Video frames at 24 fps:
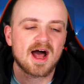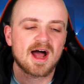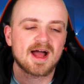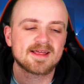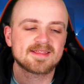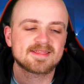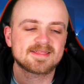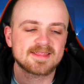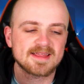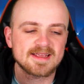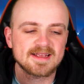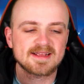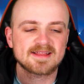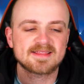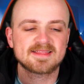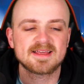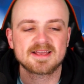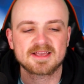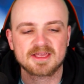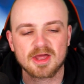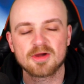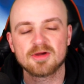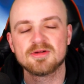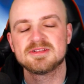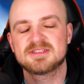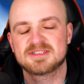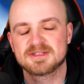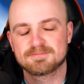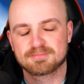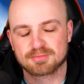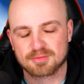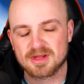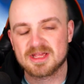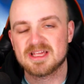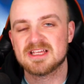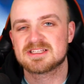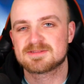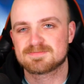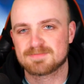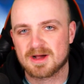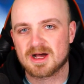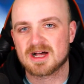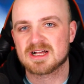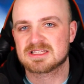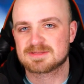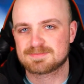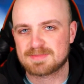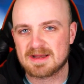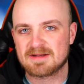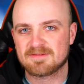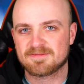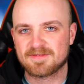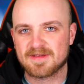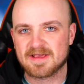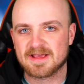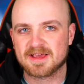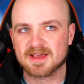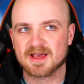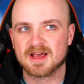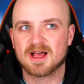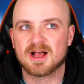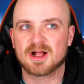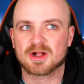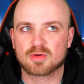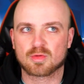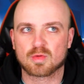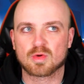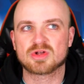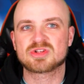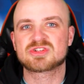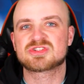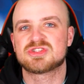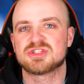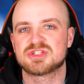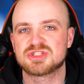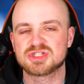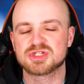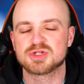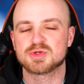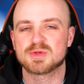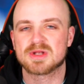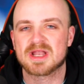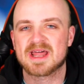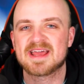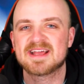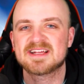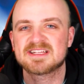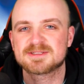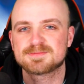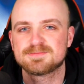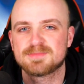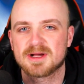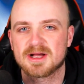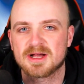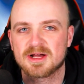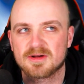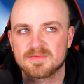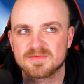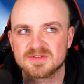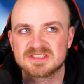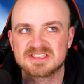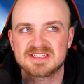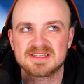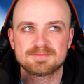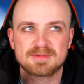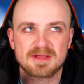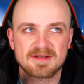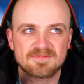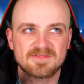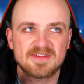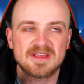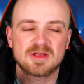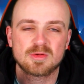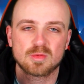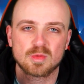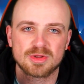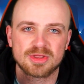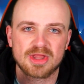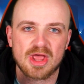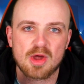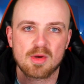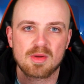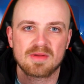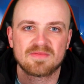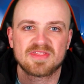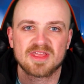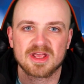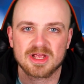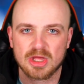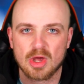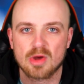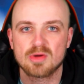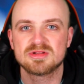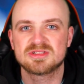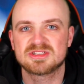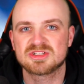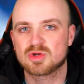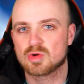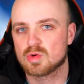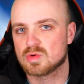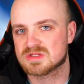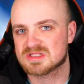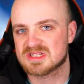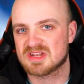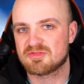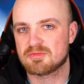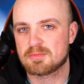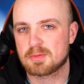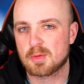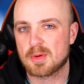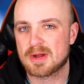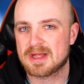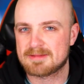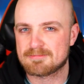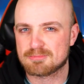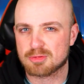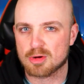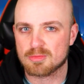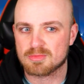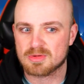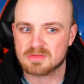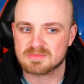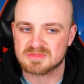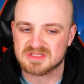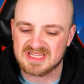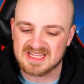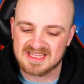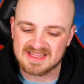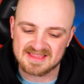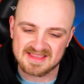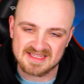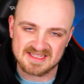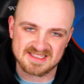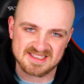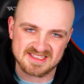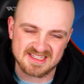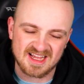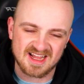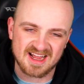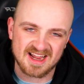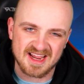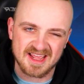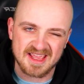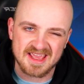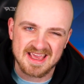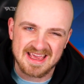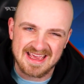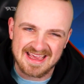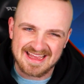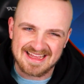I think they're going to breeze past Benfica across the 2 legs, but obviously Benfica will know if they're going to cause Liverpool any problems in this tie,